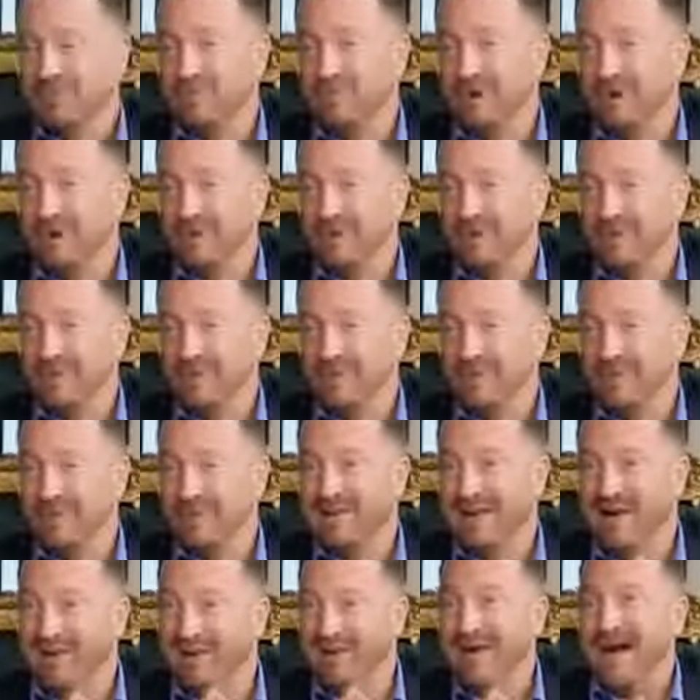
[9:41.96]
of money
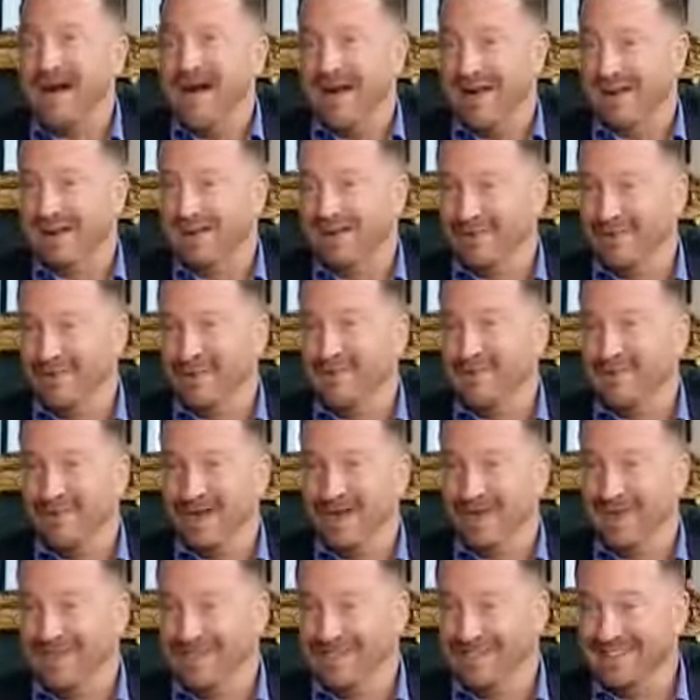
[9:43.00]
alive on the
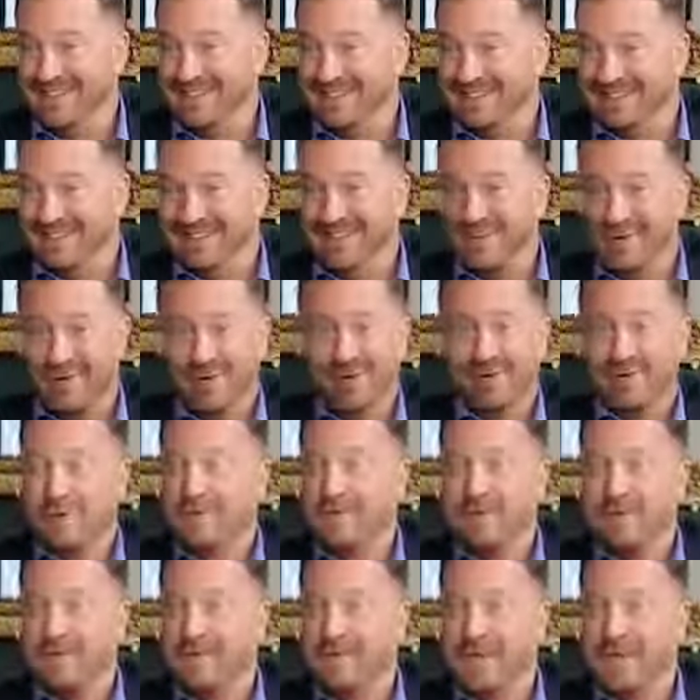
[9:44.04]
planet,
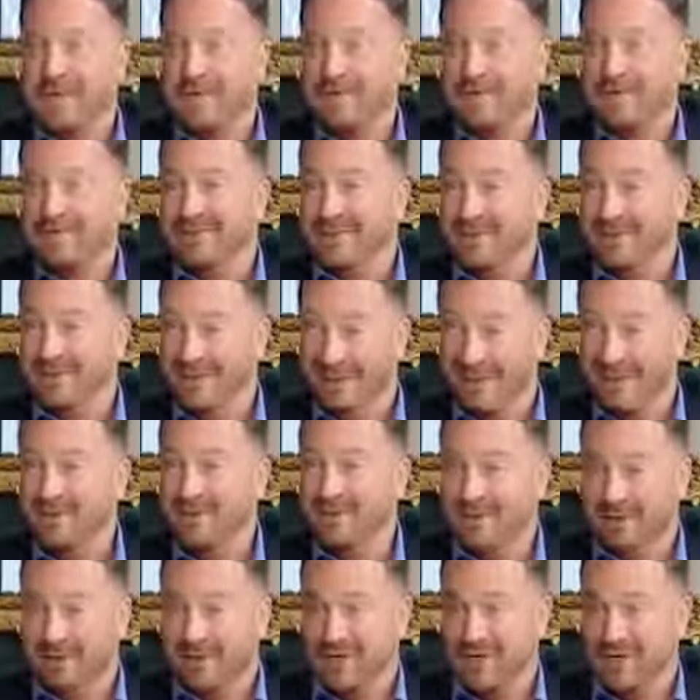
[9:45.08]
arguably maybe even in
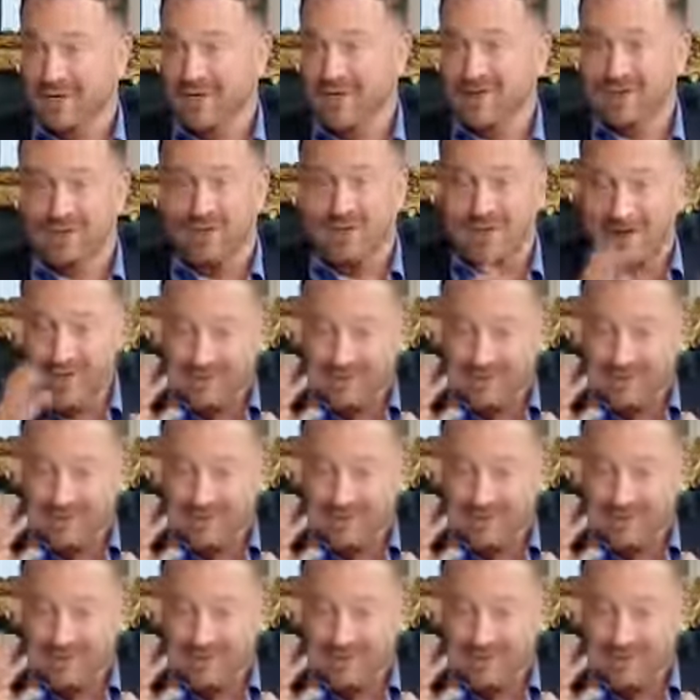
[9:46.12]
history of